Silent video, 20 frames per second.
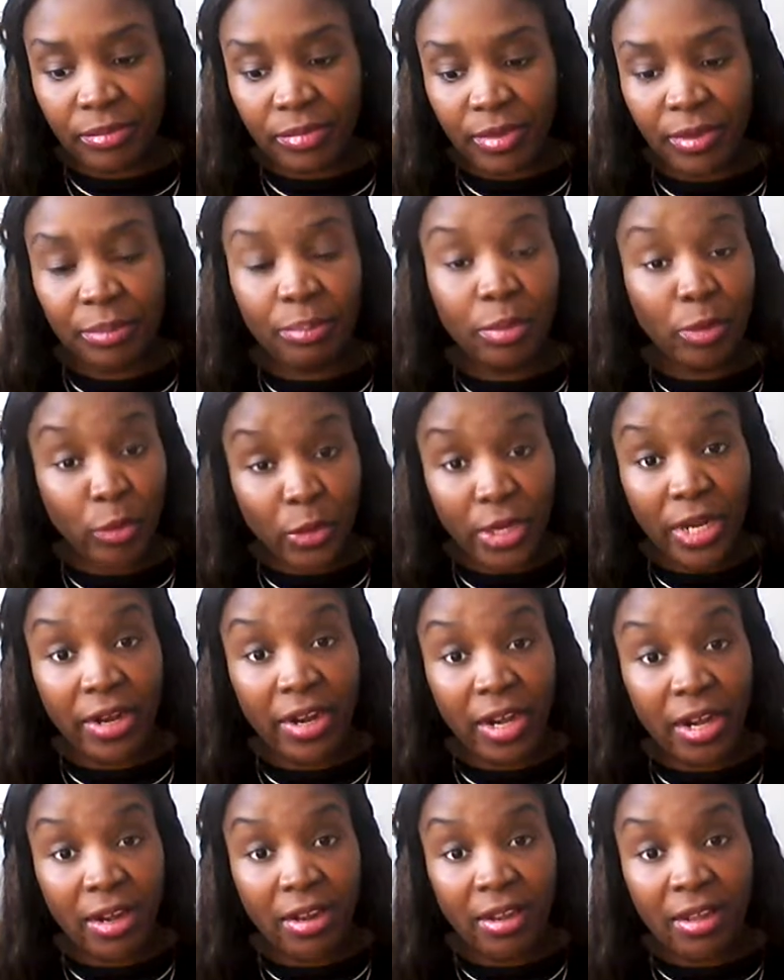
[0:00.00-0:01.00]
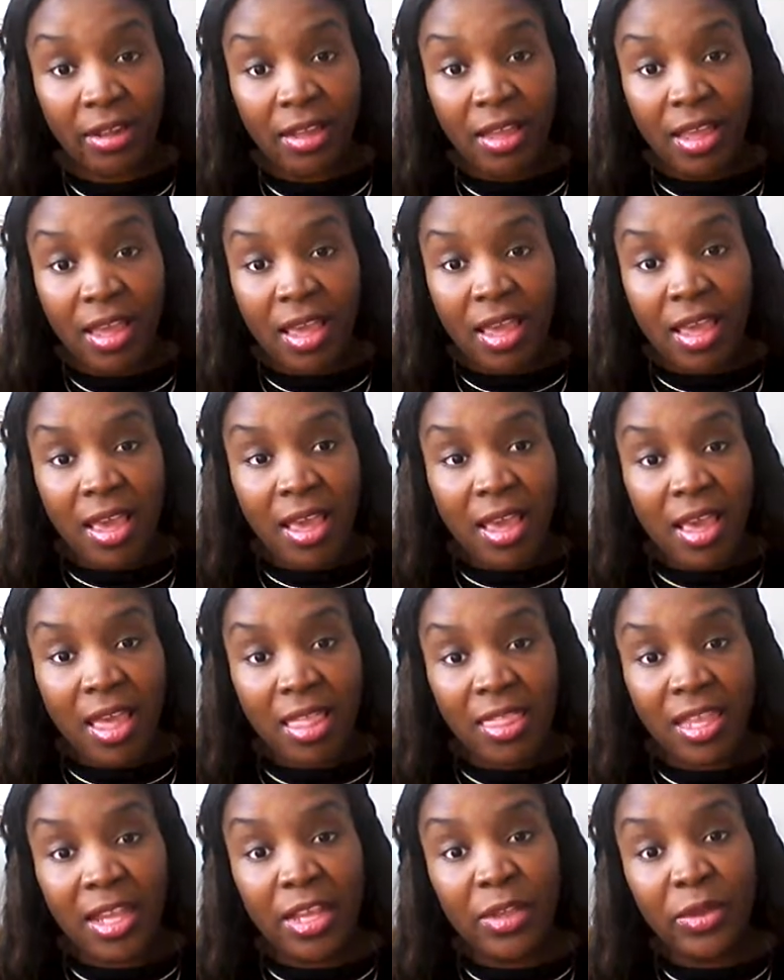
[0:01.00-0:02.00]
employer,
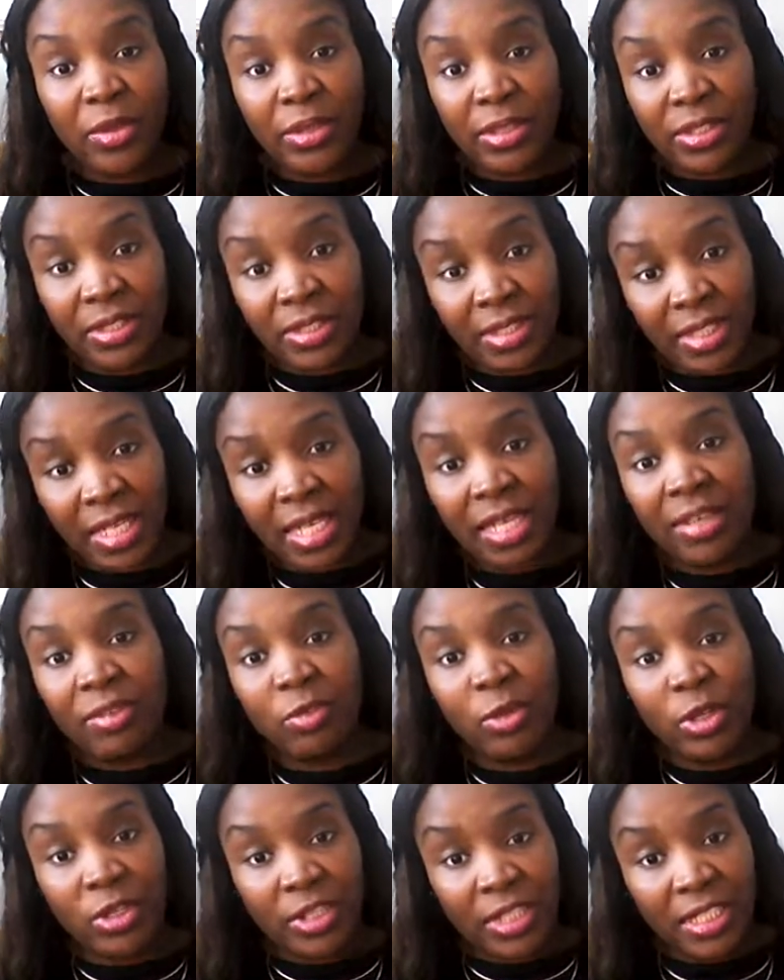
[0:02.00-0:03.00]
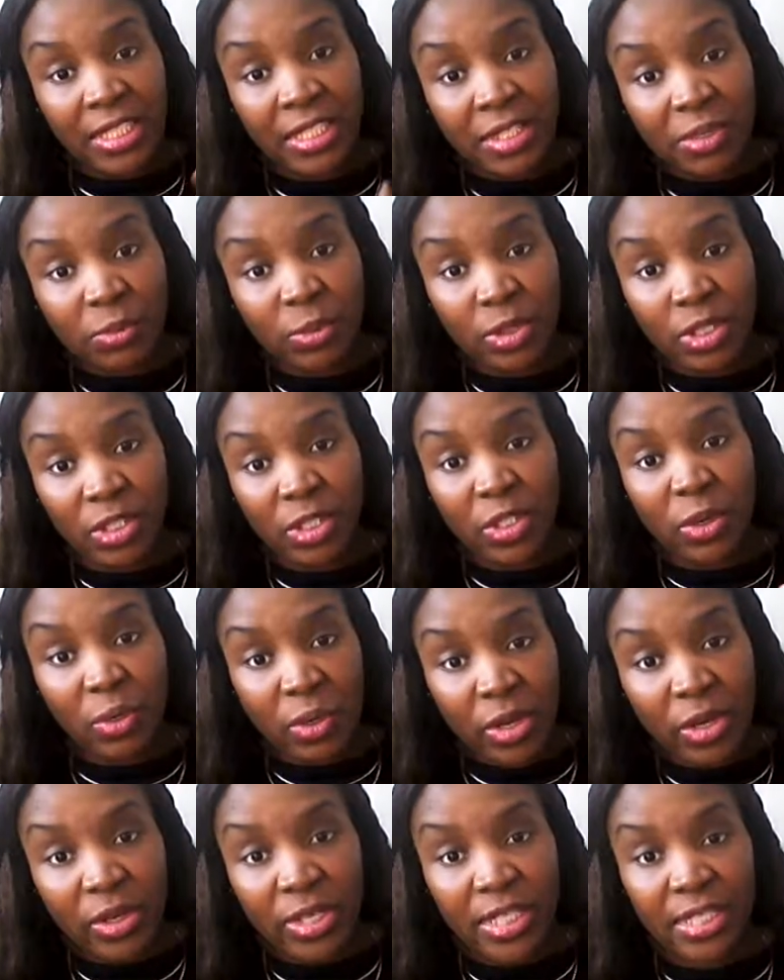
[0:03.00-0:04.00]
and that you can say, well, this is what's
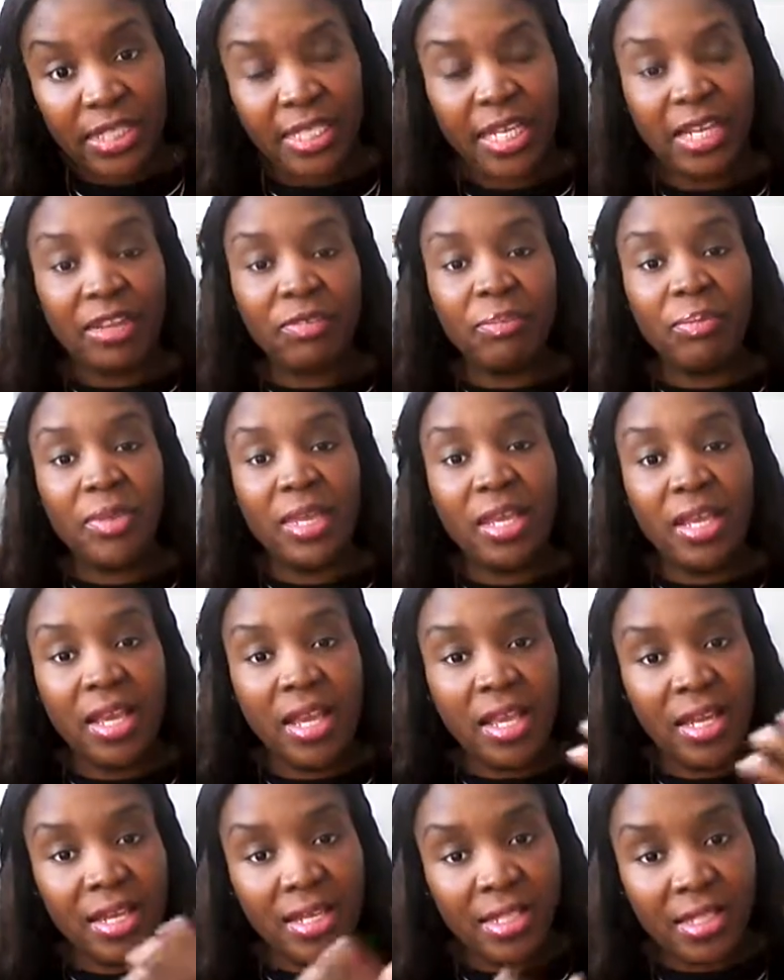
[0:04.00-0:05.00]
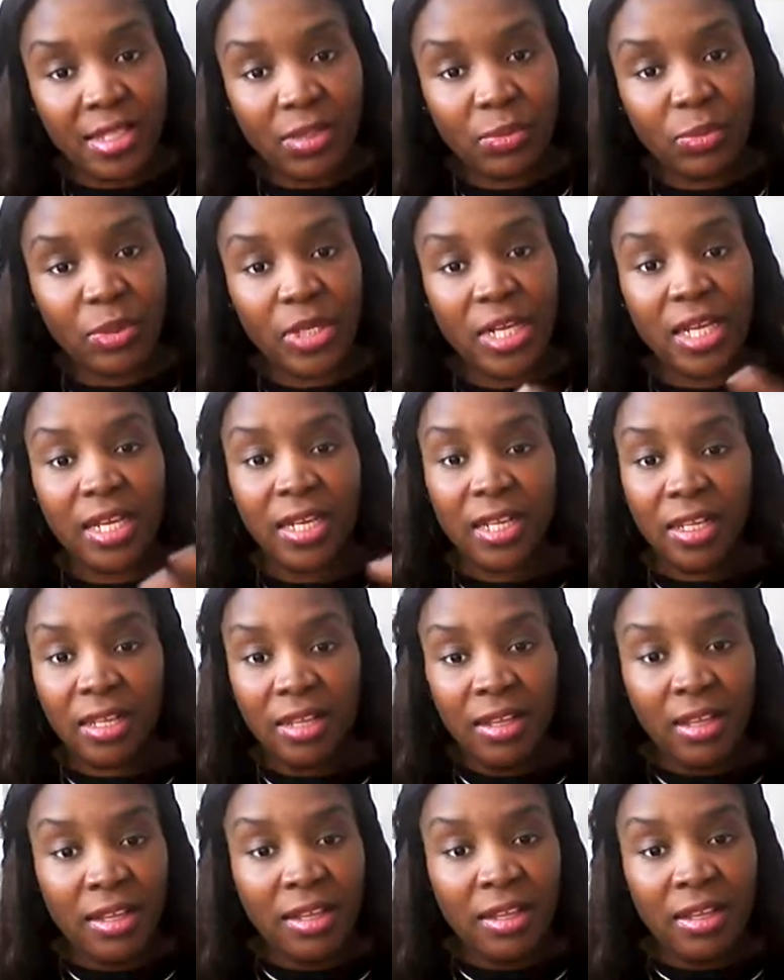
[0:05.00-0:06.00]
going on inside of me, and this is what I
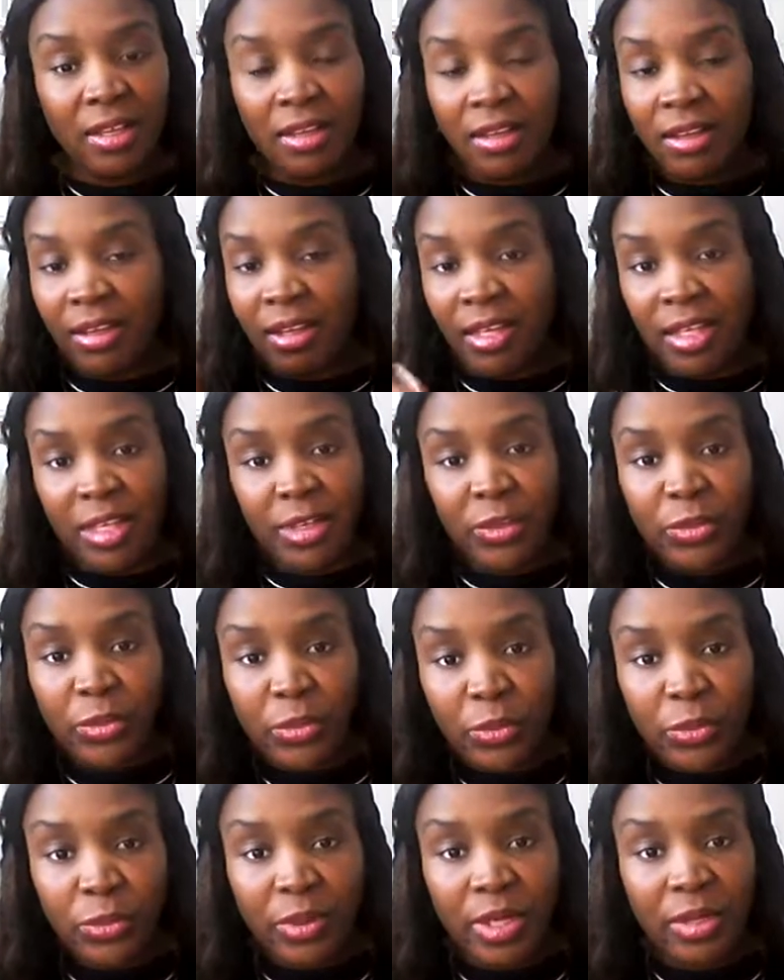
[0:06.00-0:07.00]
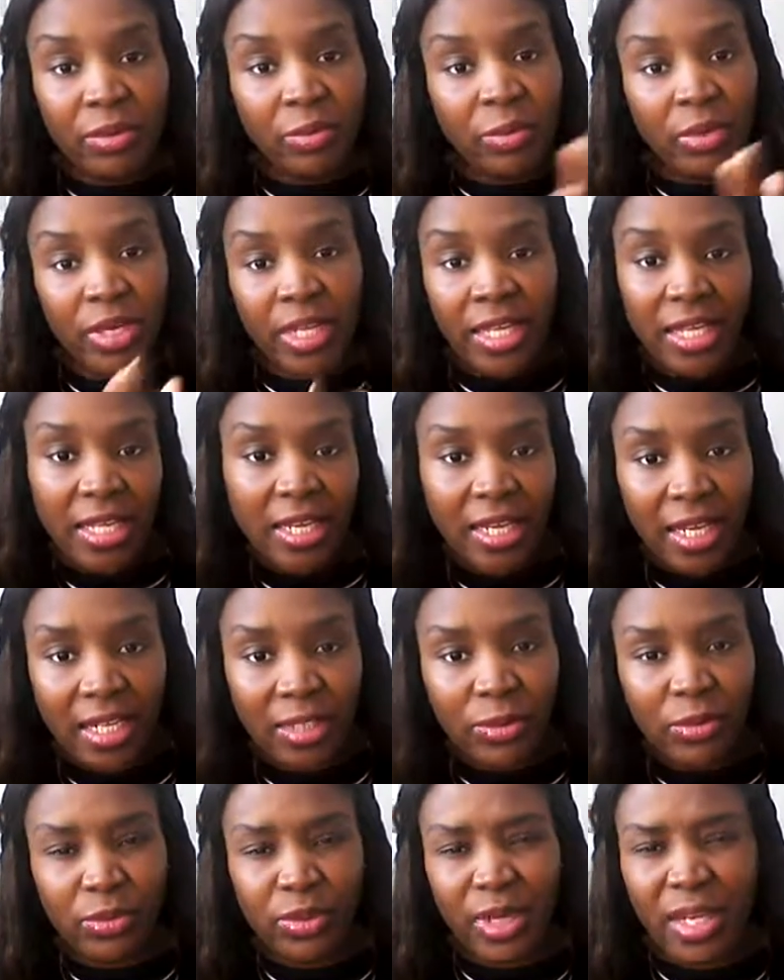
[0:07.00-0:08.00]
can do and what I
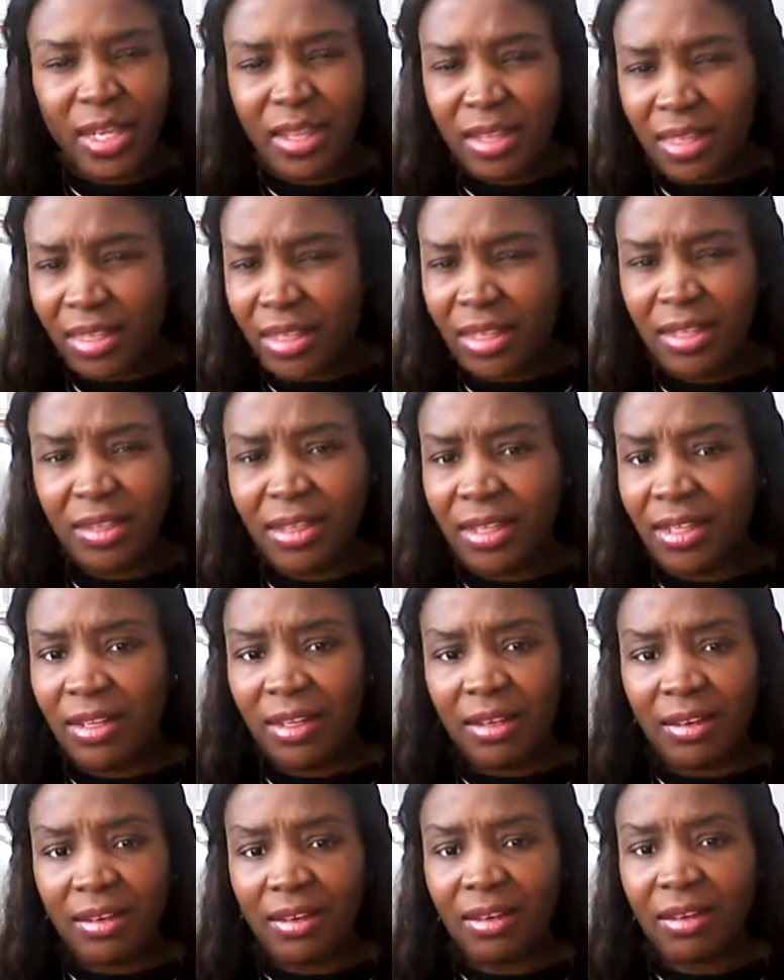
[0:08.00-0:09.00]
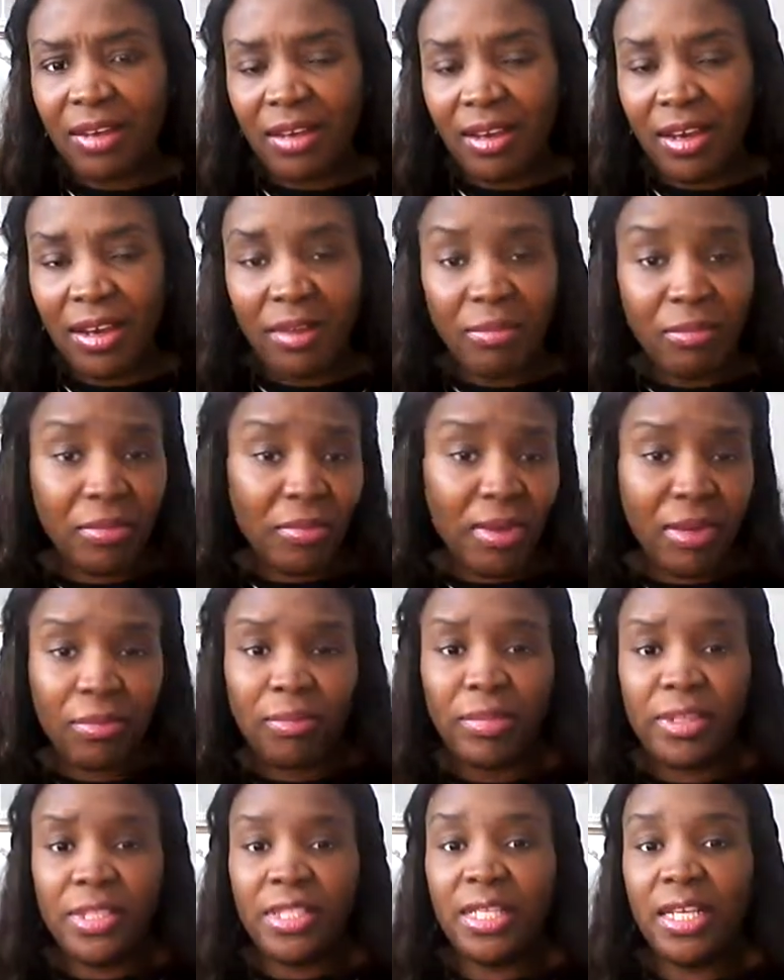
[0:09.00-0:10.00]
cannot do. I think that I
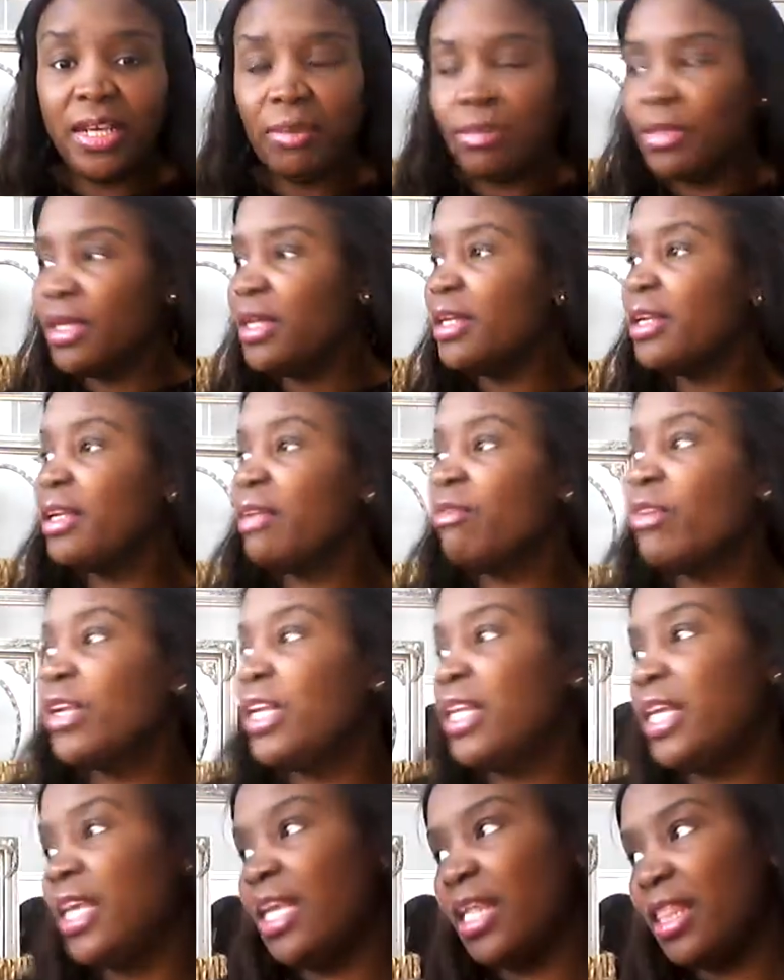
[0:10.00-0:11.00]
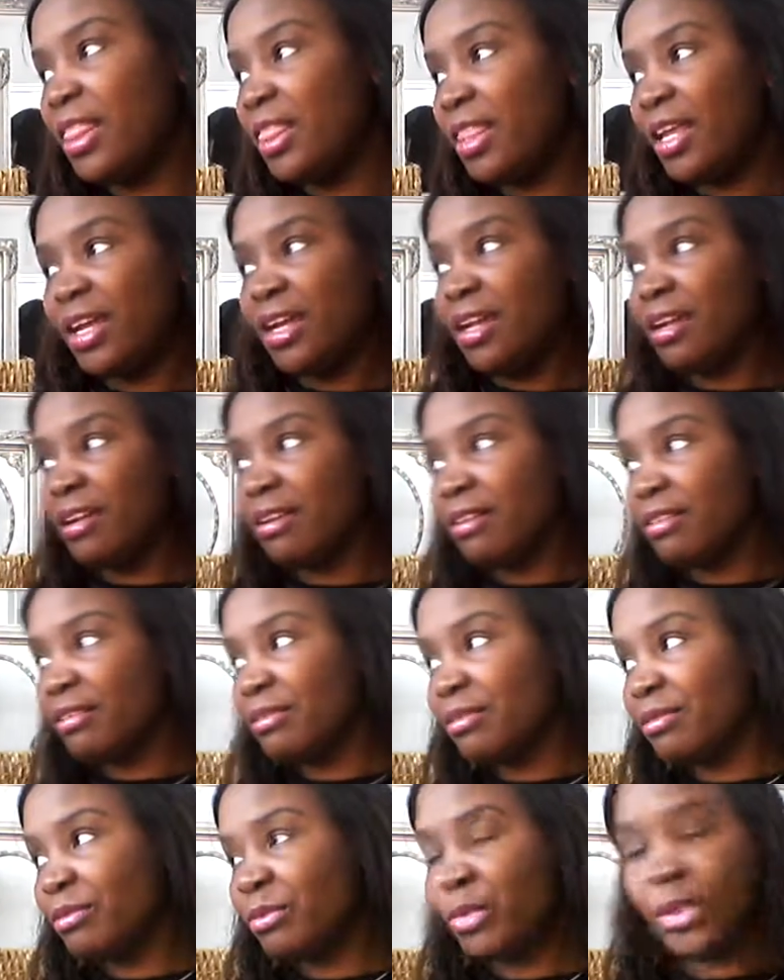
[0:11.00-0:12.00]
must say I'm not really in that
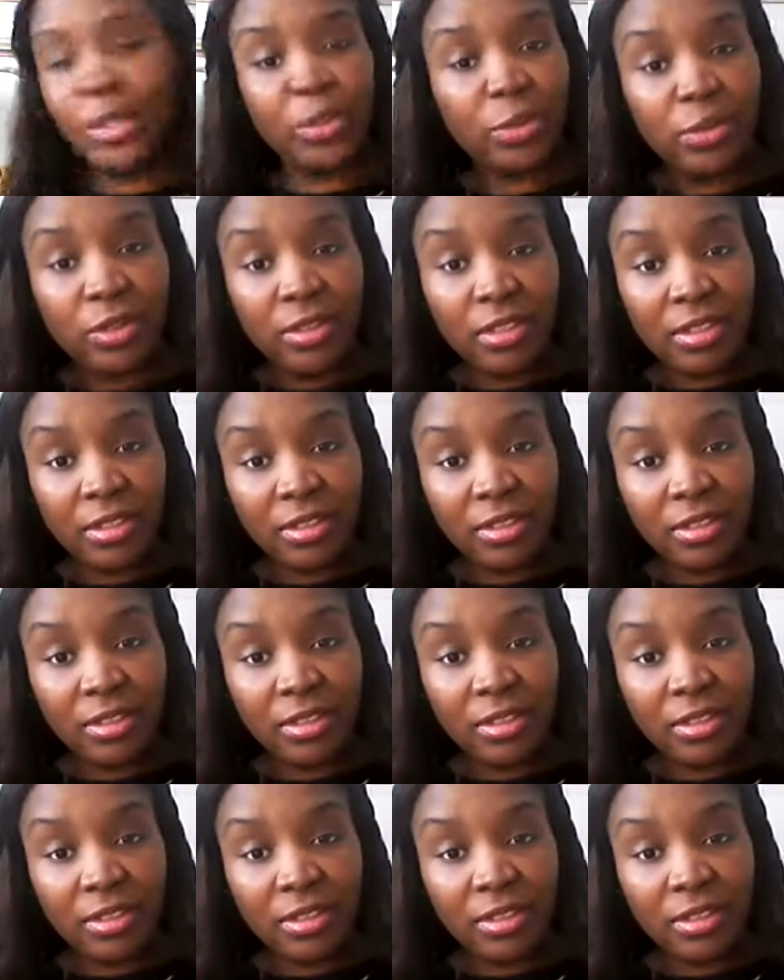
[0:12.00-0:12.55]
world,